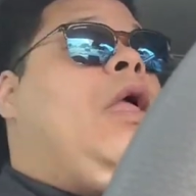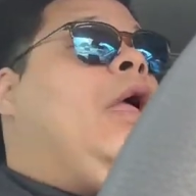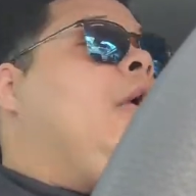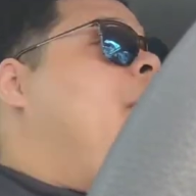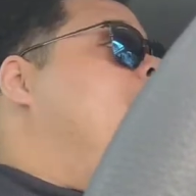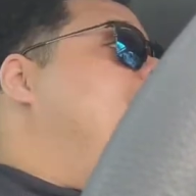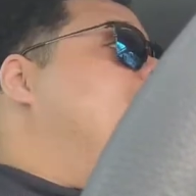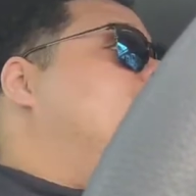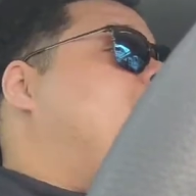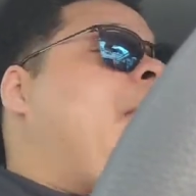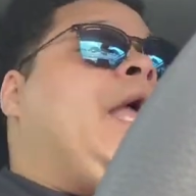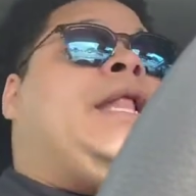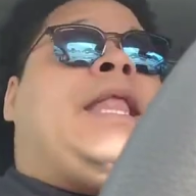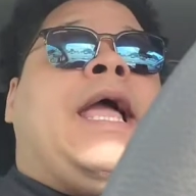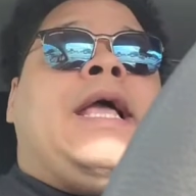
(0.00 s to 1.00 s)
And bitch
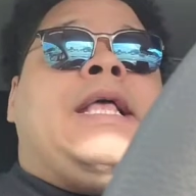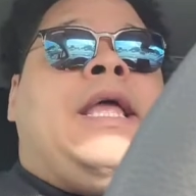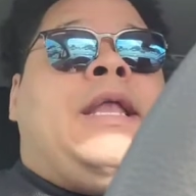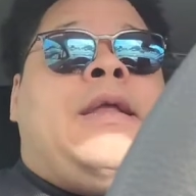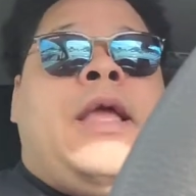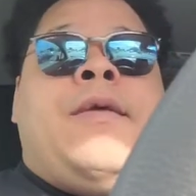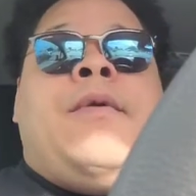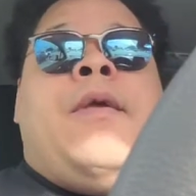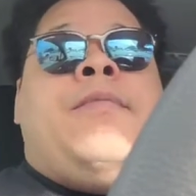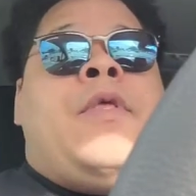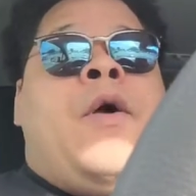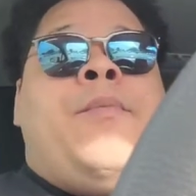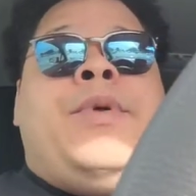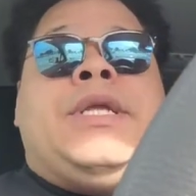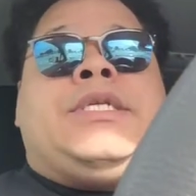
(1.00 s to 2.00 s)
can't, like, and
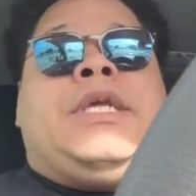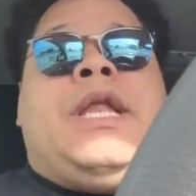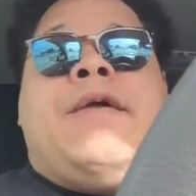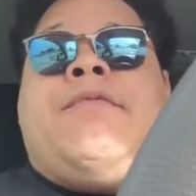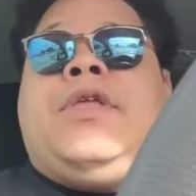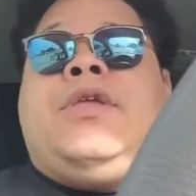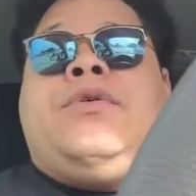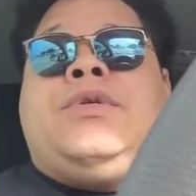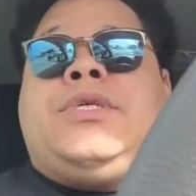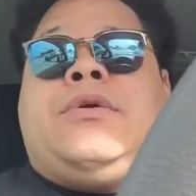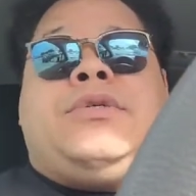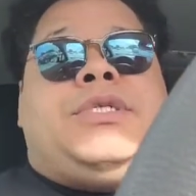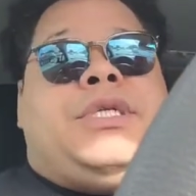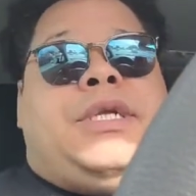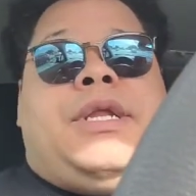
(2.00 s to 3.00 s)
no bitch could ever use
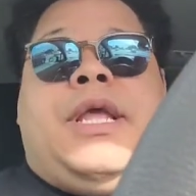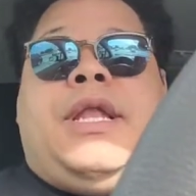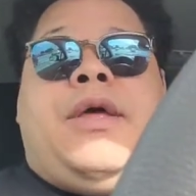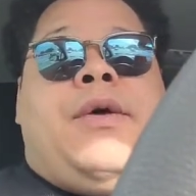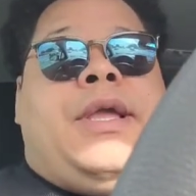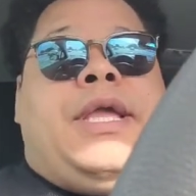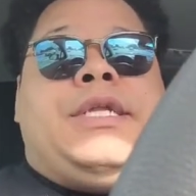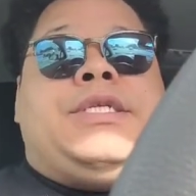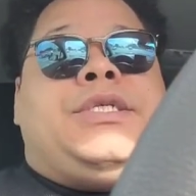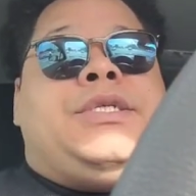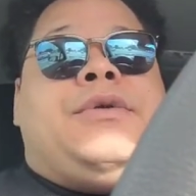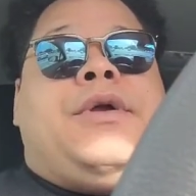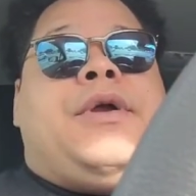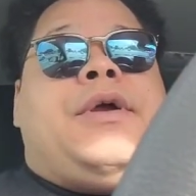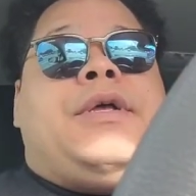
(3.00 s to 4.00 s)
your shit hello against
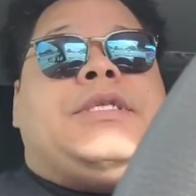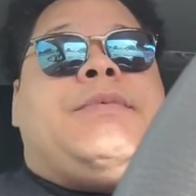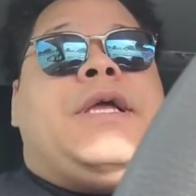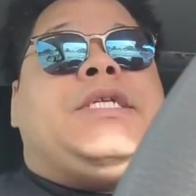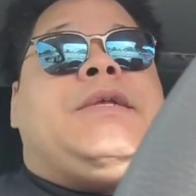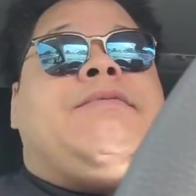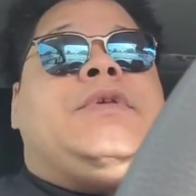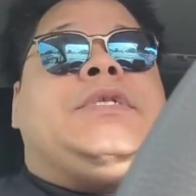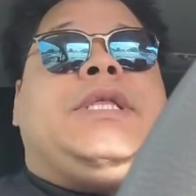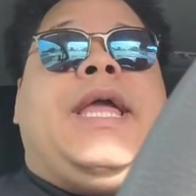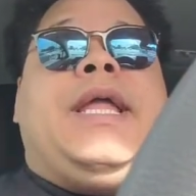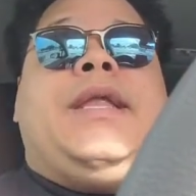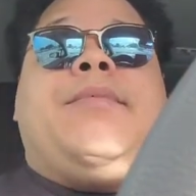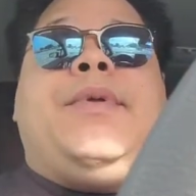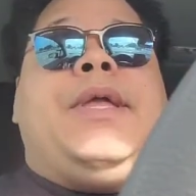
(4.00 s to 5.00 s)
you, girl. Especially if you
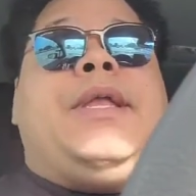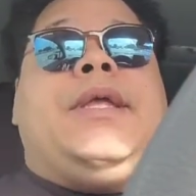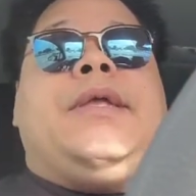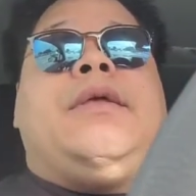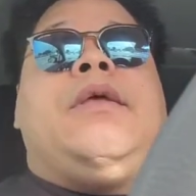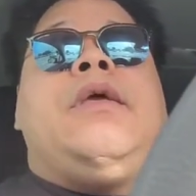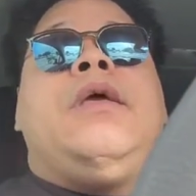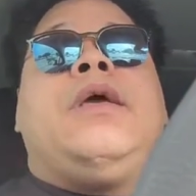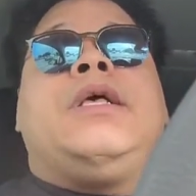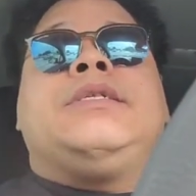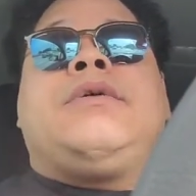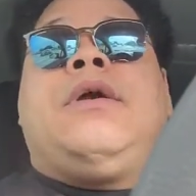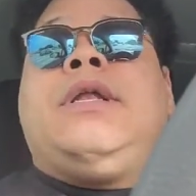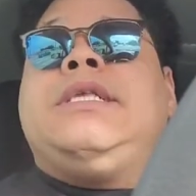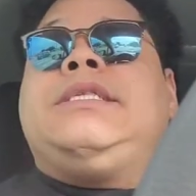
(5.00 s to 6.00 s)
stand up in it. Because,
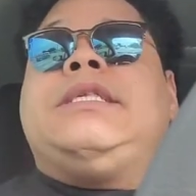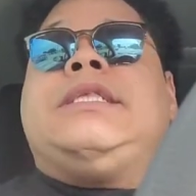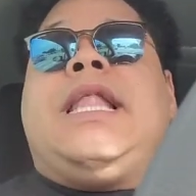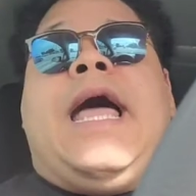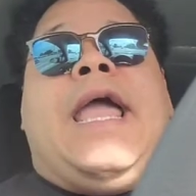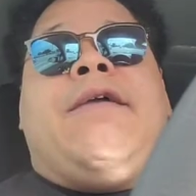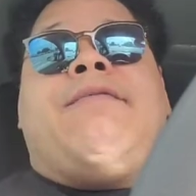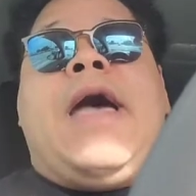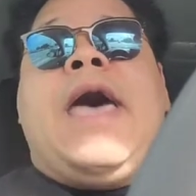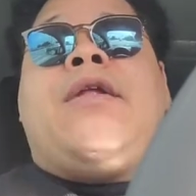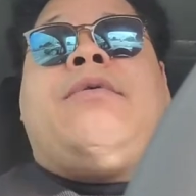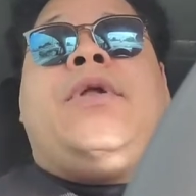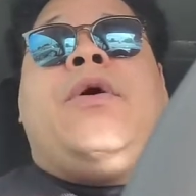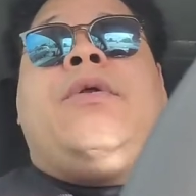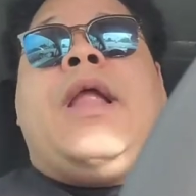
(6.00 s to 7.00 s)
girl, this is life. I
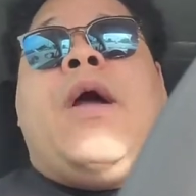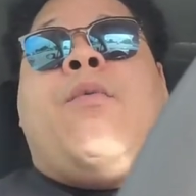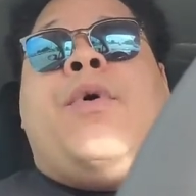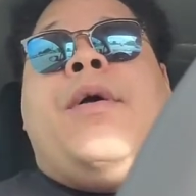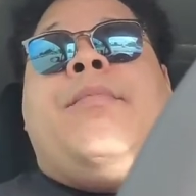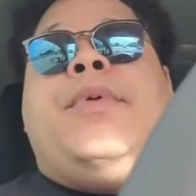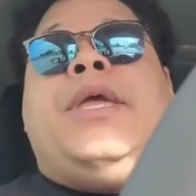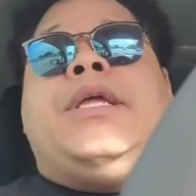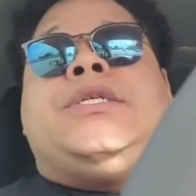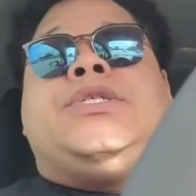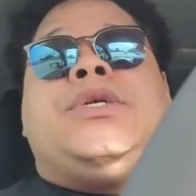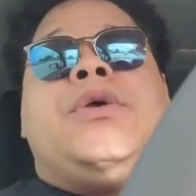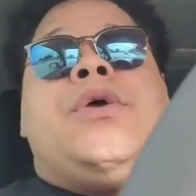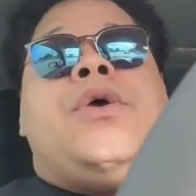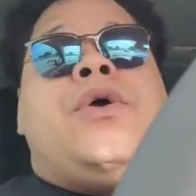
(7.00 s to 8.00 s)
don't know not one
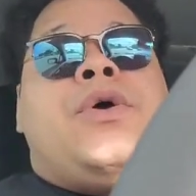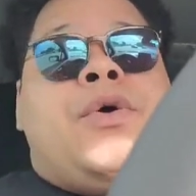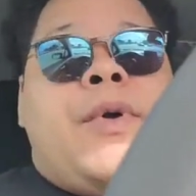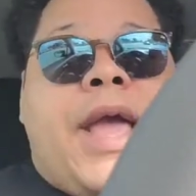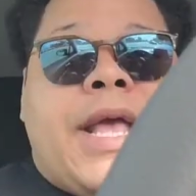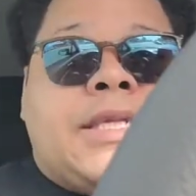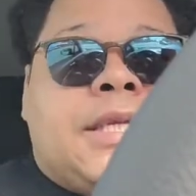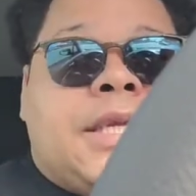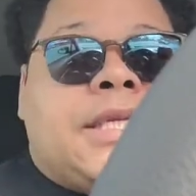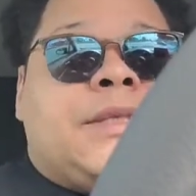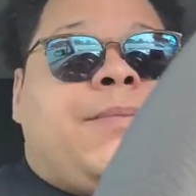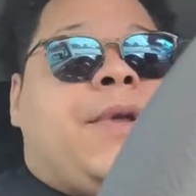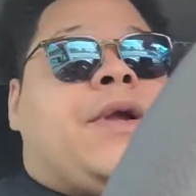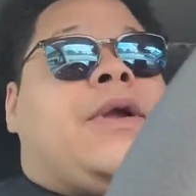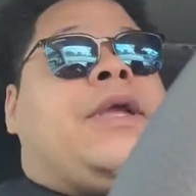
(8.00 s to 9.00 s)
bitch who hasn't
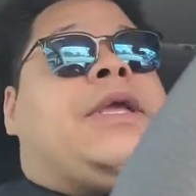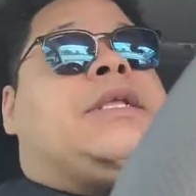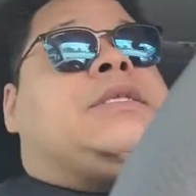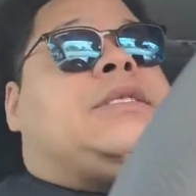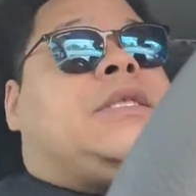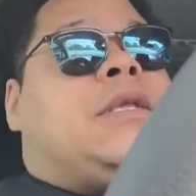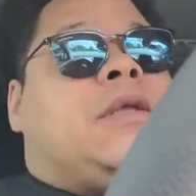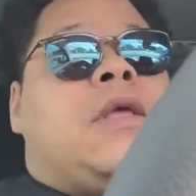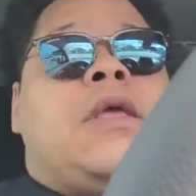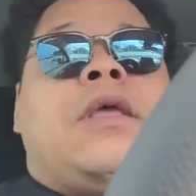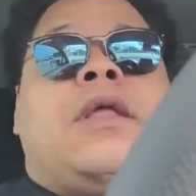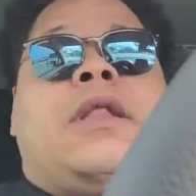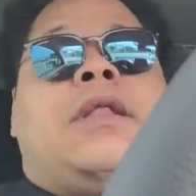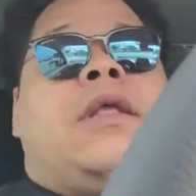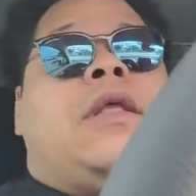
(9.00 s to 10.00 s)
experienced
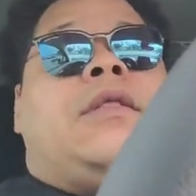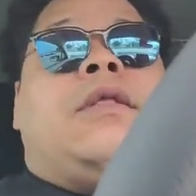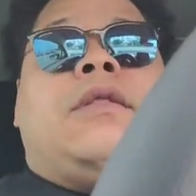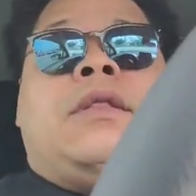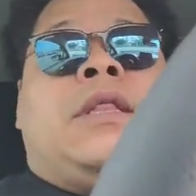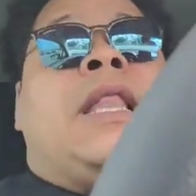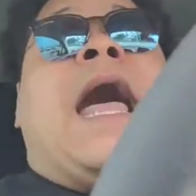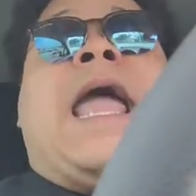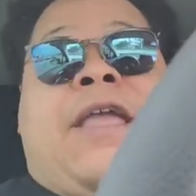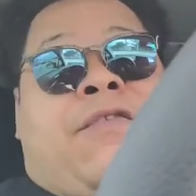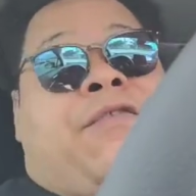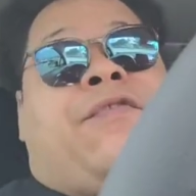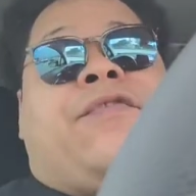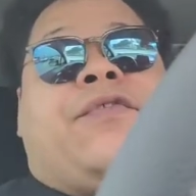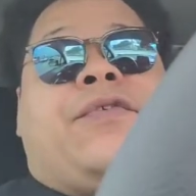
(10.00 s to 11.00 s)
life
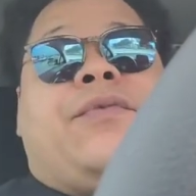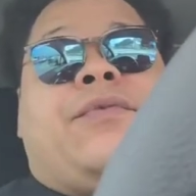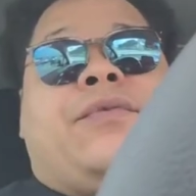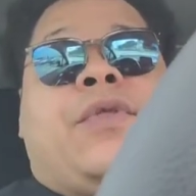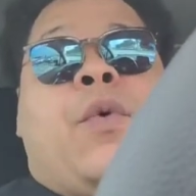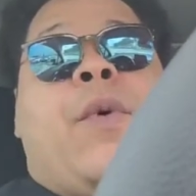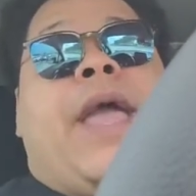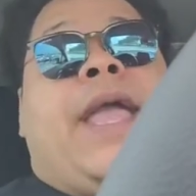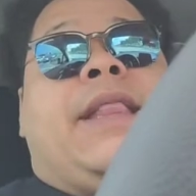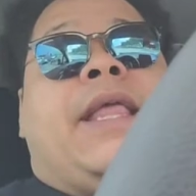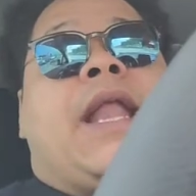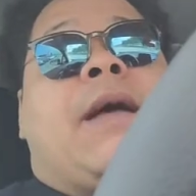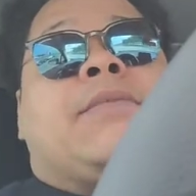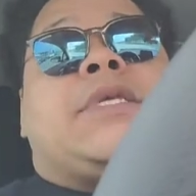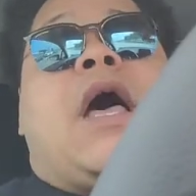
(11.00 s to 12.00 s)
the way
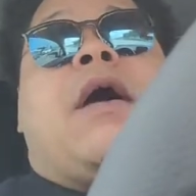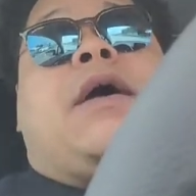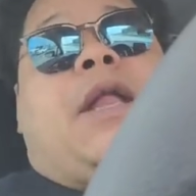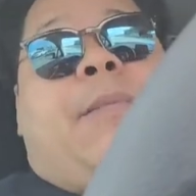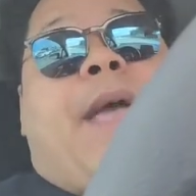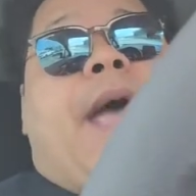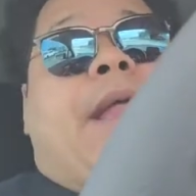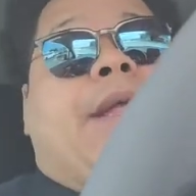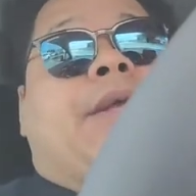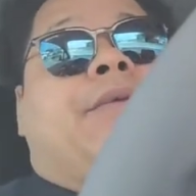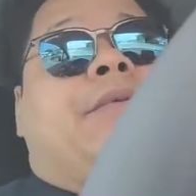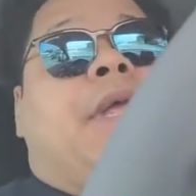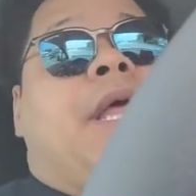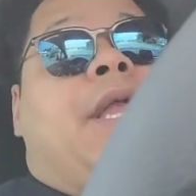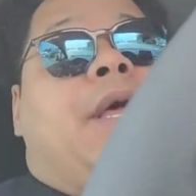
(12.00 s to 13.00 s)
that I'm talking about it.
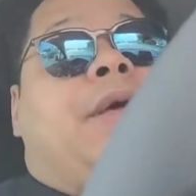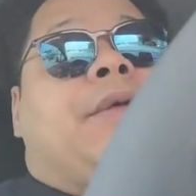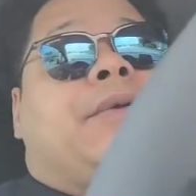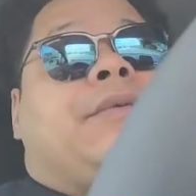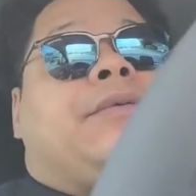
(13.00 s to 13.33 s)
Hello.